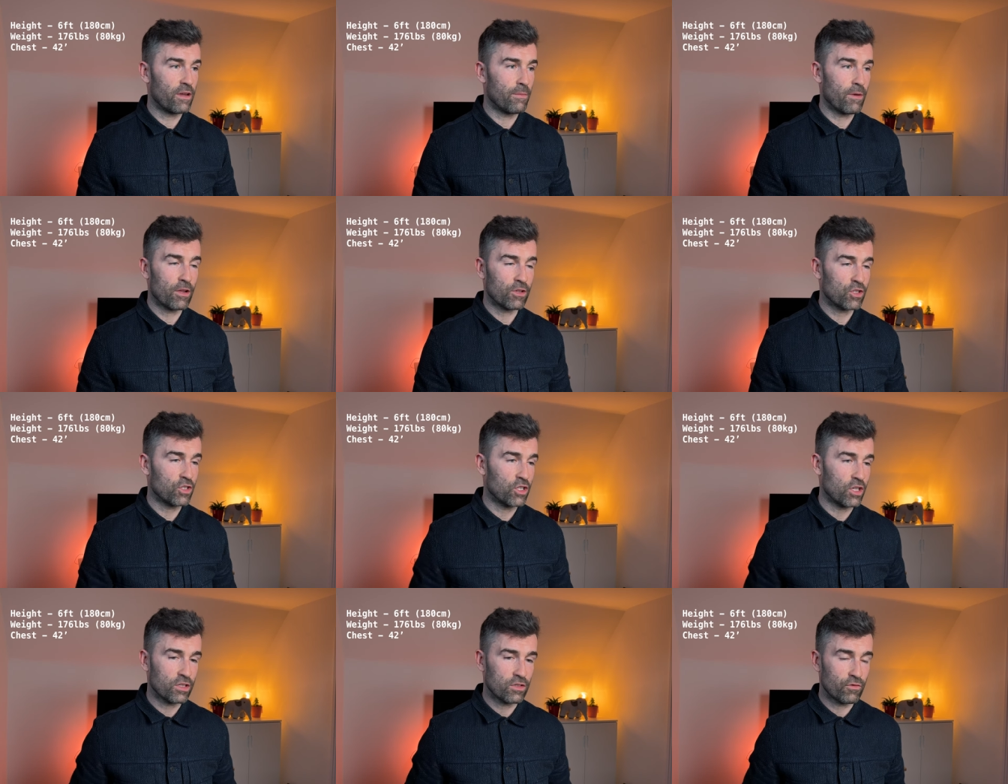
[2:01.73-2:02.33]

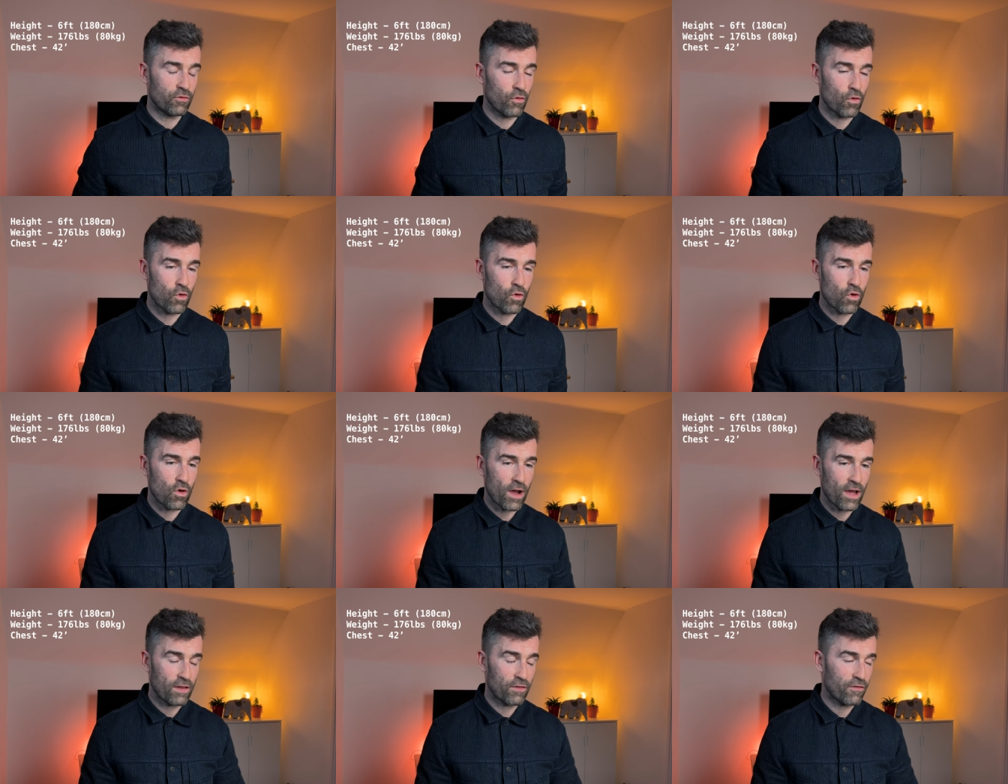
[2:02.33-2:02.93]
much just
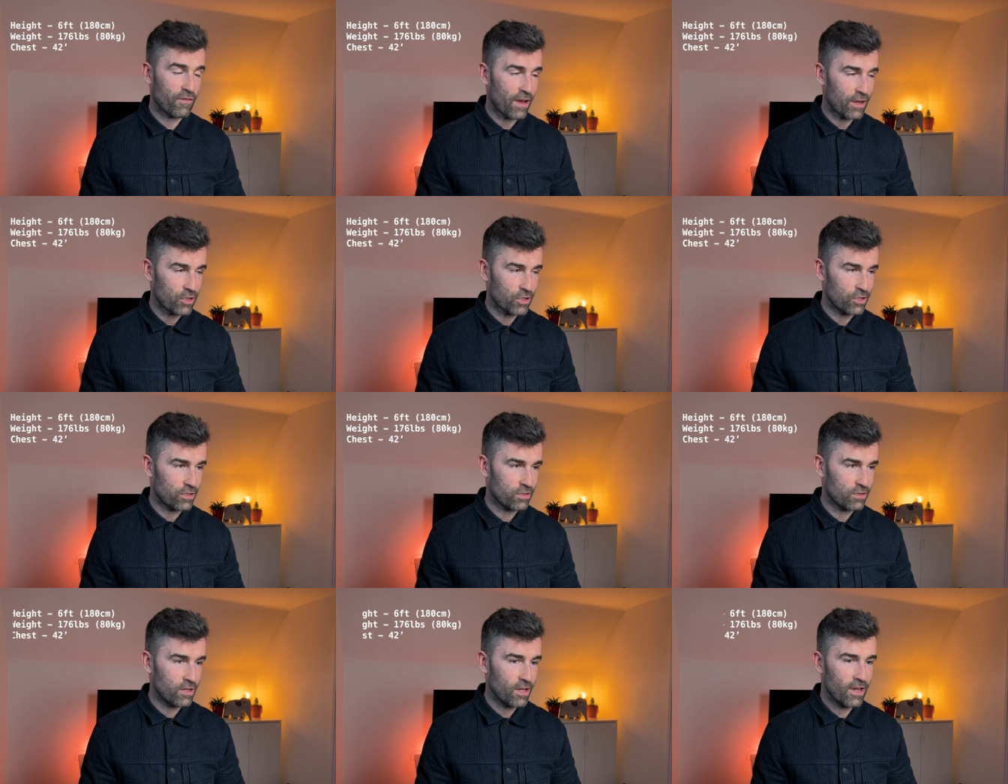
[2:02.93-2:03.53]
for a
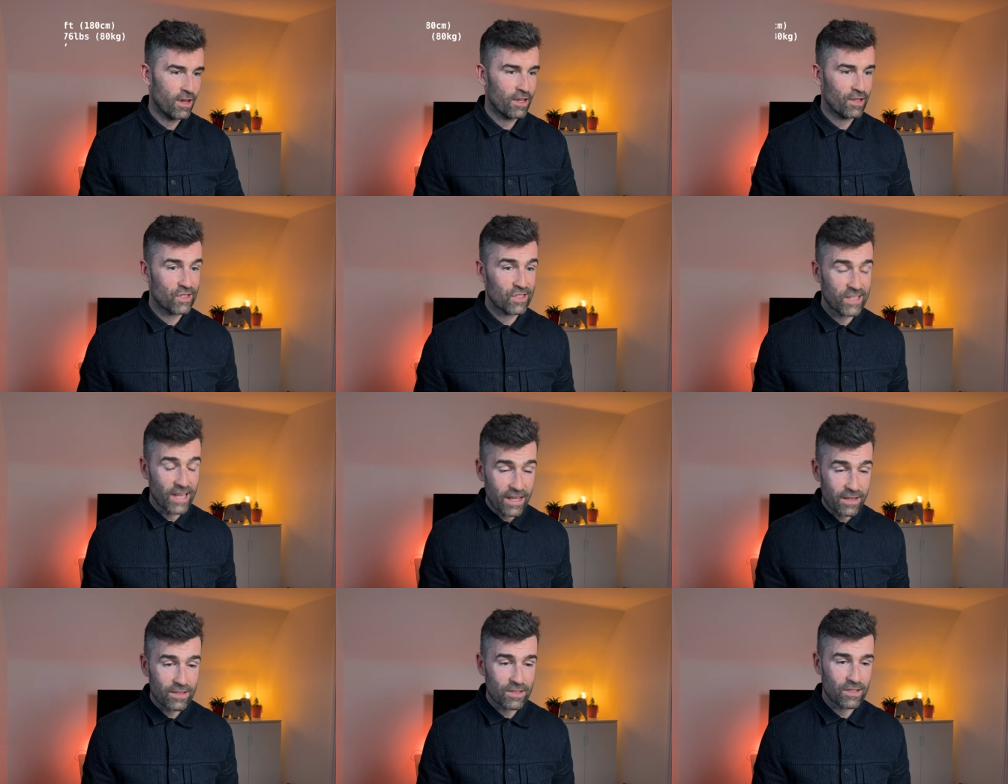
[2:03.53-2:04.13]
fashion
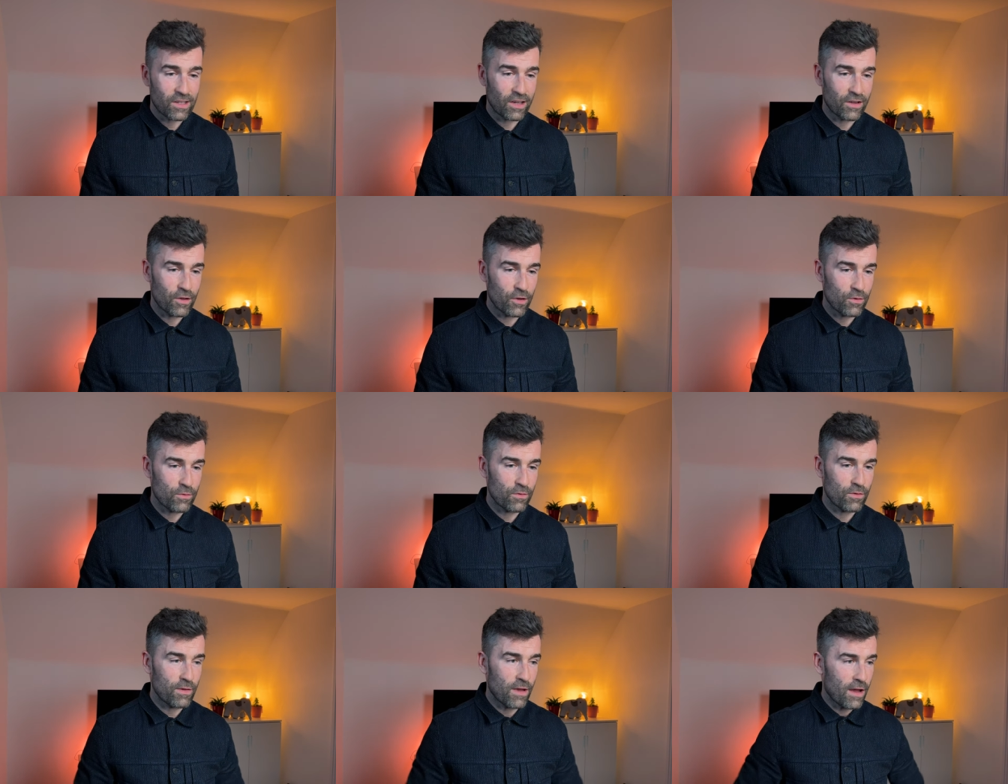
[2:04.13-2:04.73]
sense. I
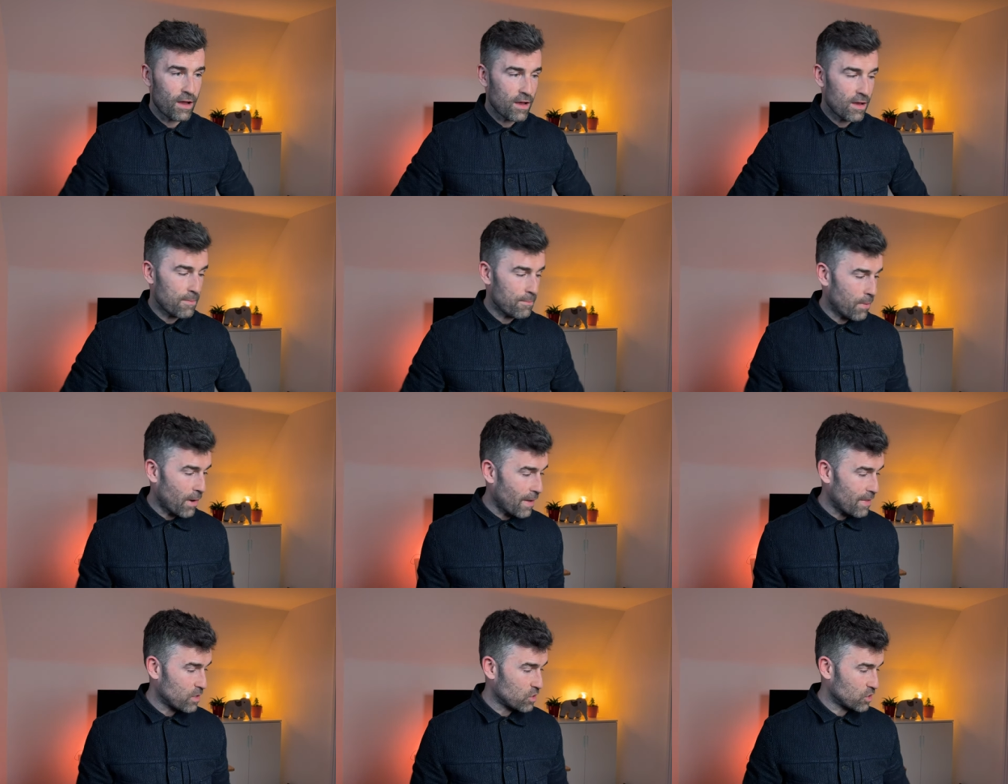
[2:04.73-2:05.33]
don't uh,
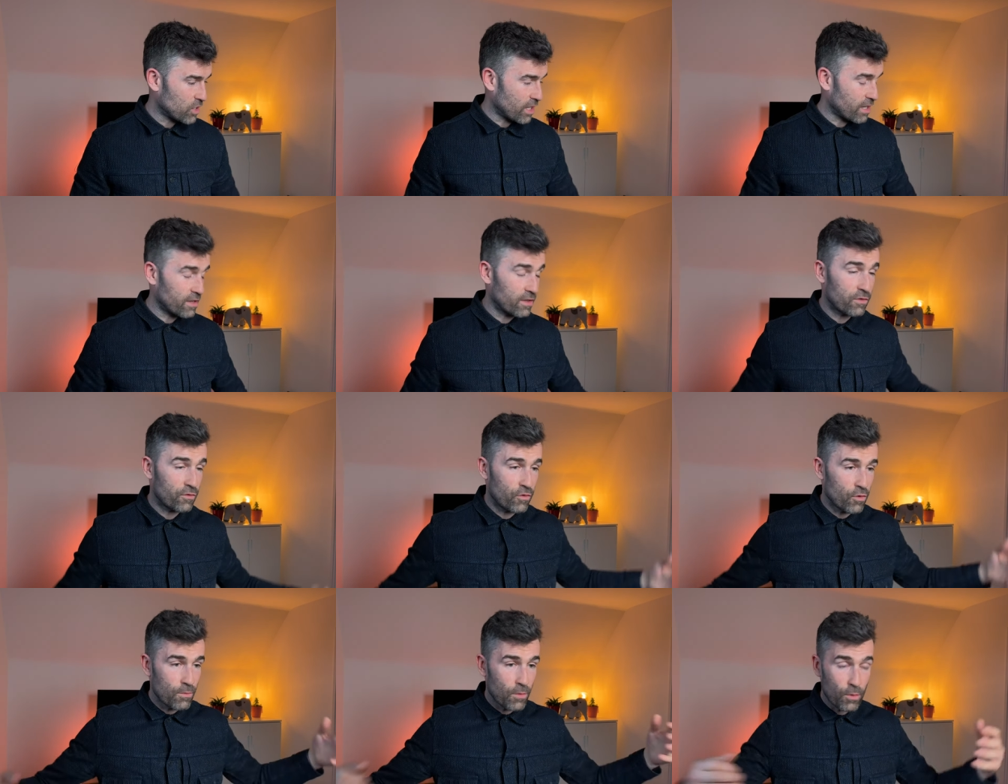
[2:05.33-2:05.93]
buy these jackets
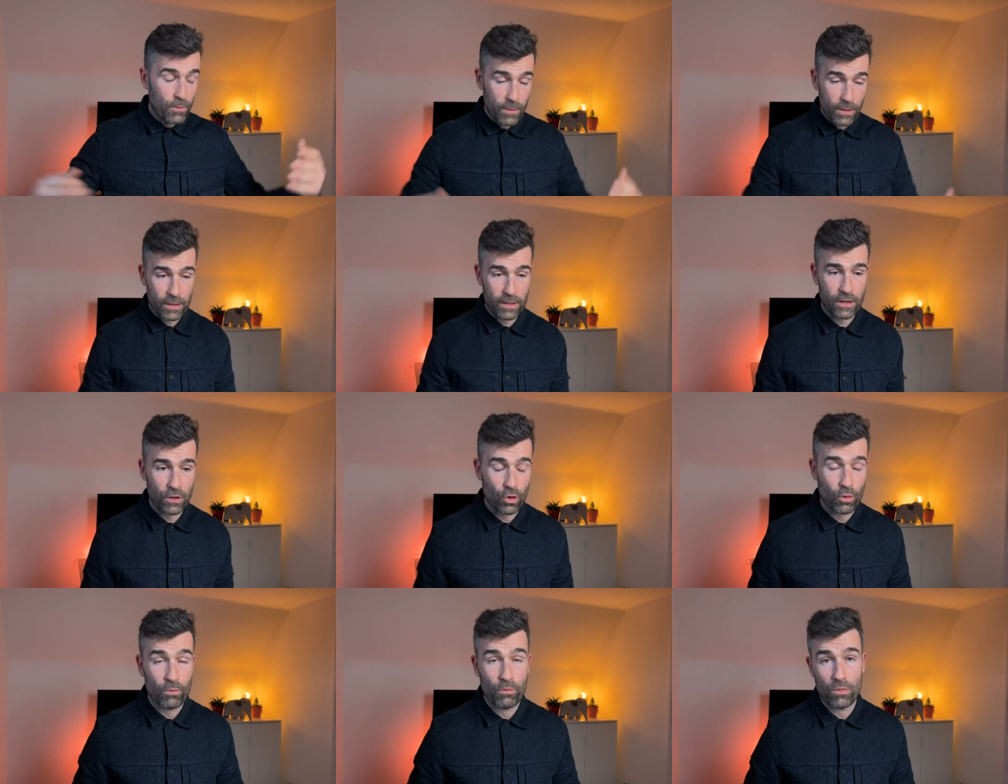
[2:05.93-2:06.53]
for
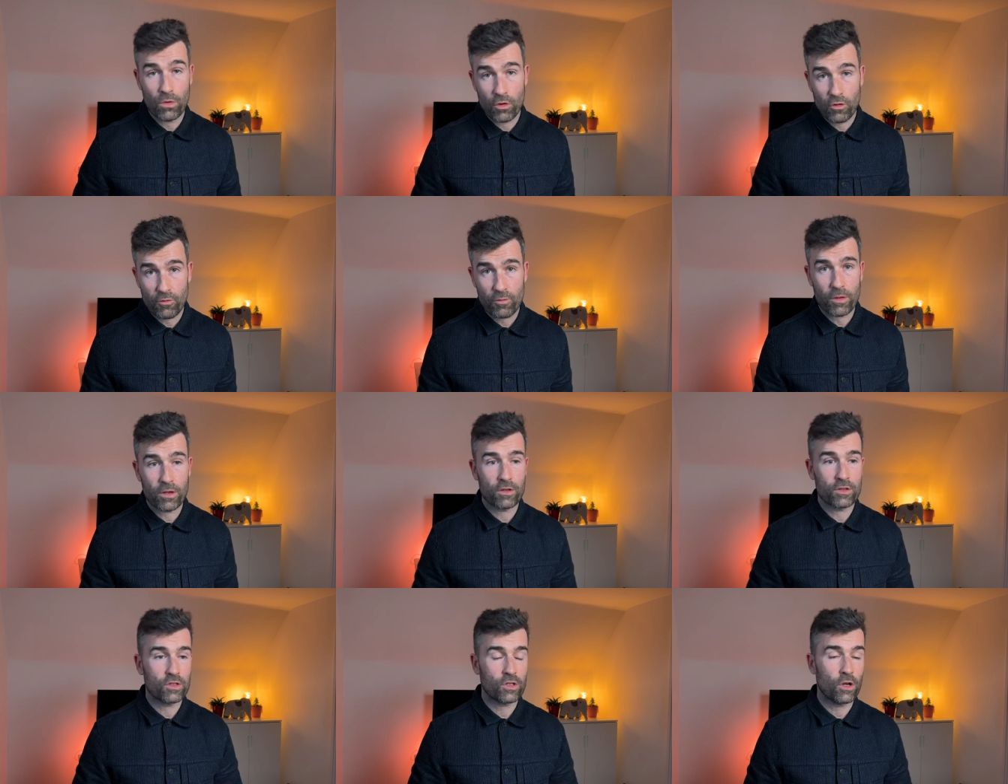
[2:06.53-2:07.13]
mobility or
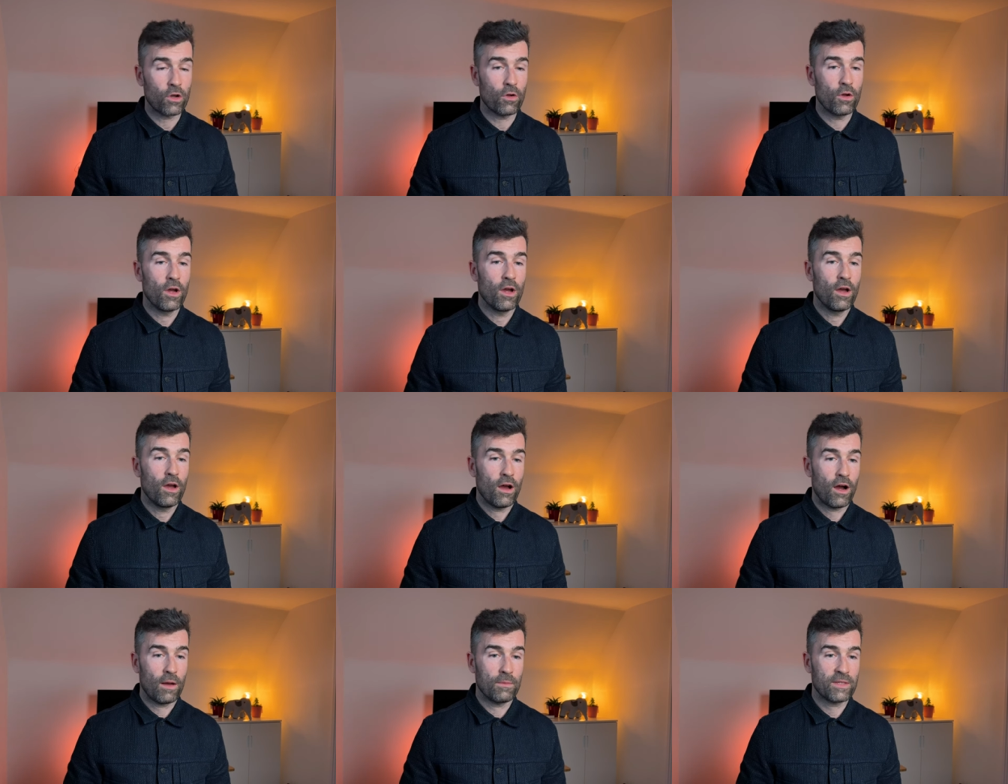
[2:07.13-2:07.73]
movement. So
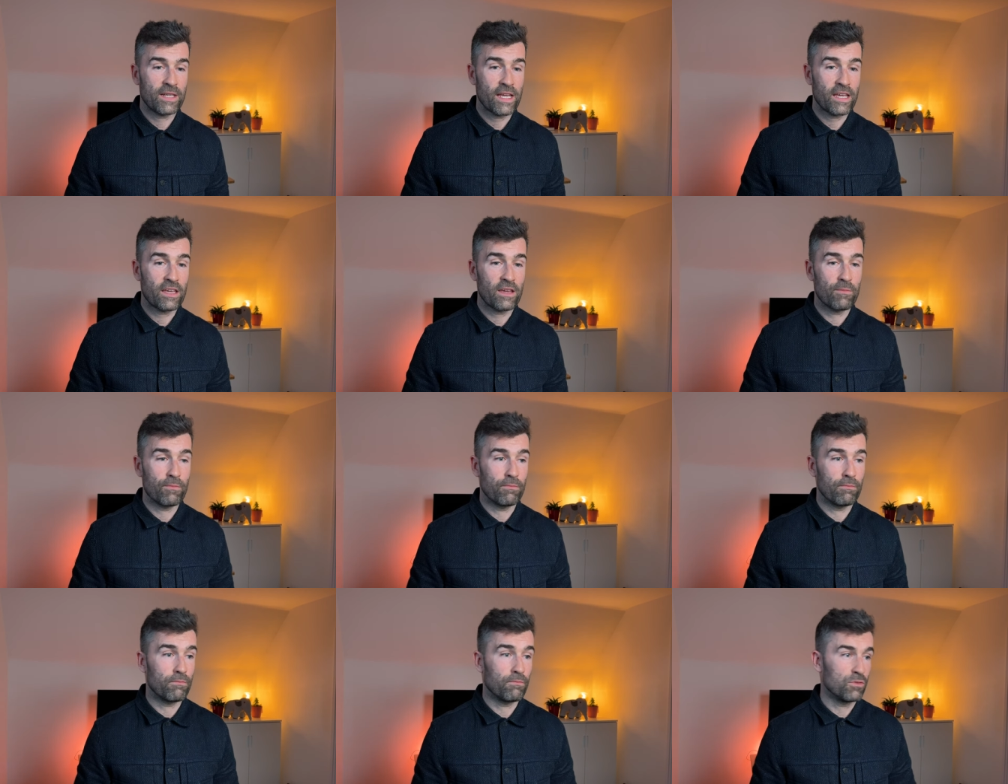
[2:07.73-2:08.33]
I'm
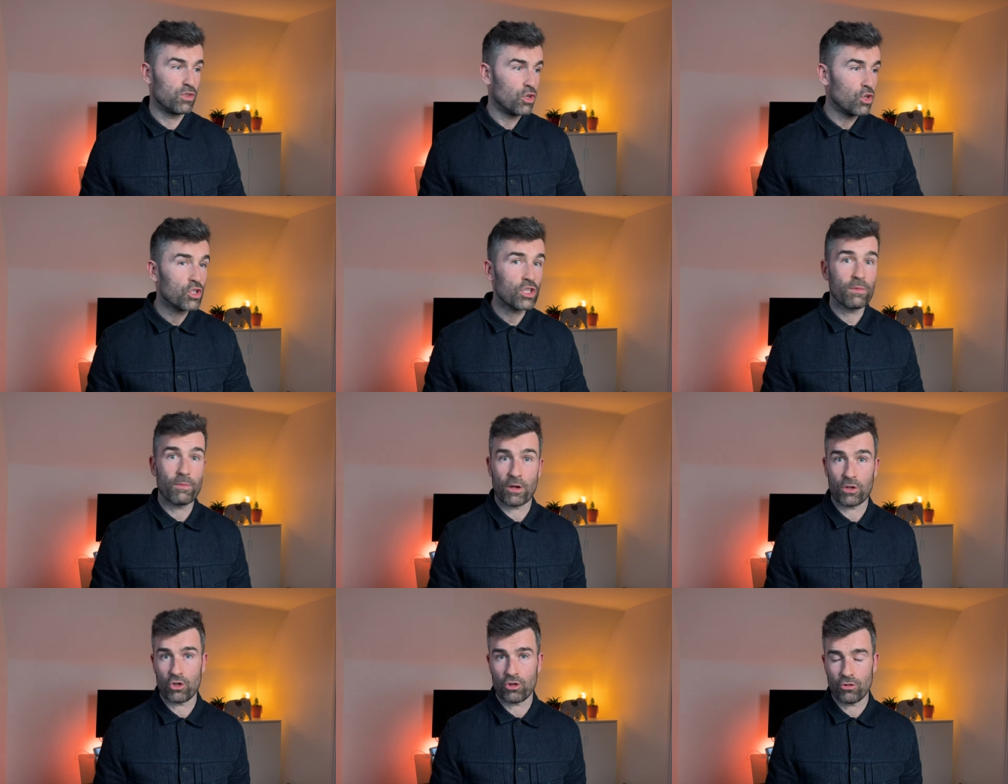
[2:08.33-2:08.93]
taking usually
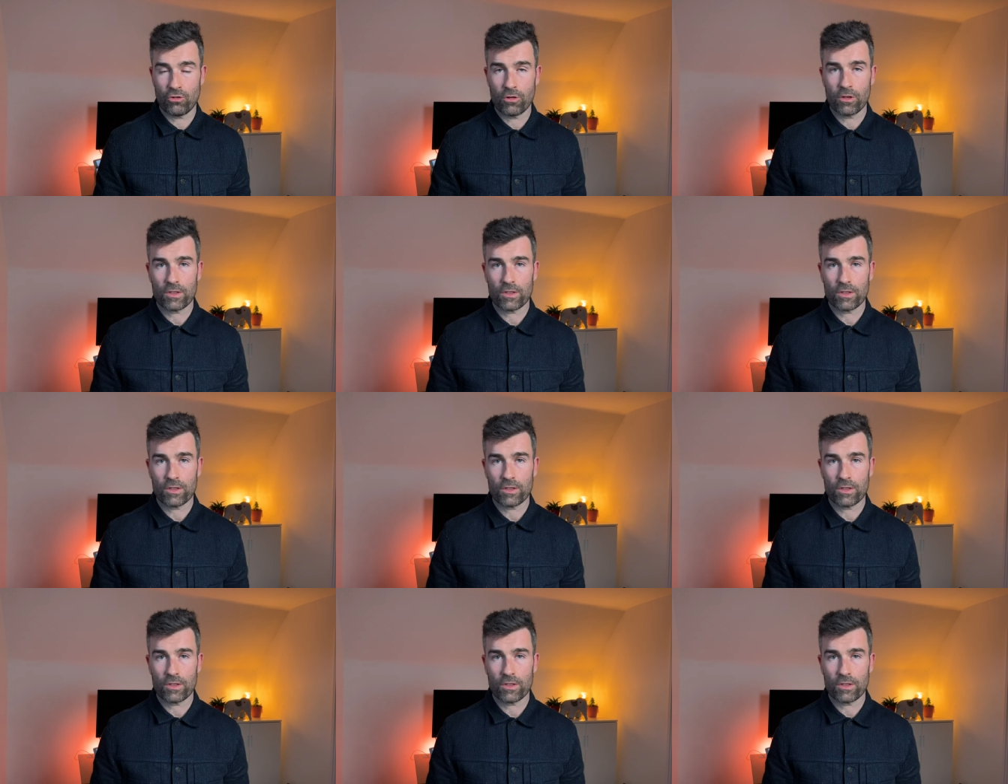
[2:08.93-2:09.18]
my true to